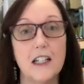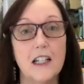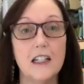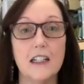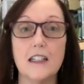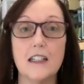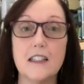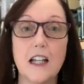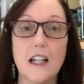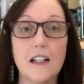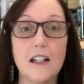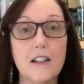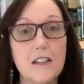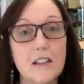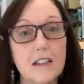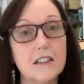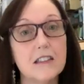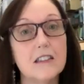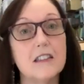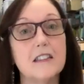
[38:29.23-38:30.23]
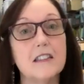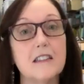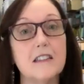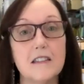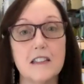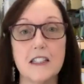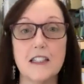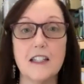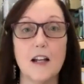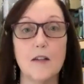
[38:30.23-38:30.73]
because I learned
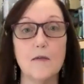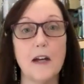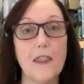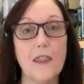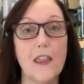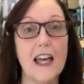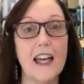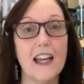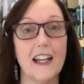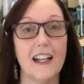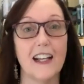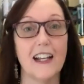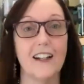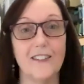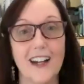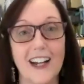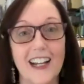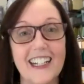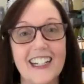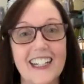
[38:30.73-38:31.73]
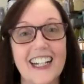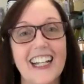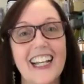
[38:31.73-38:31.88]
it's not my thing, right?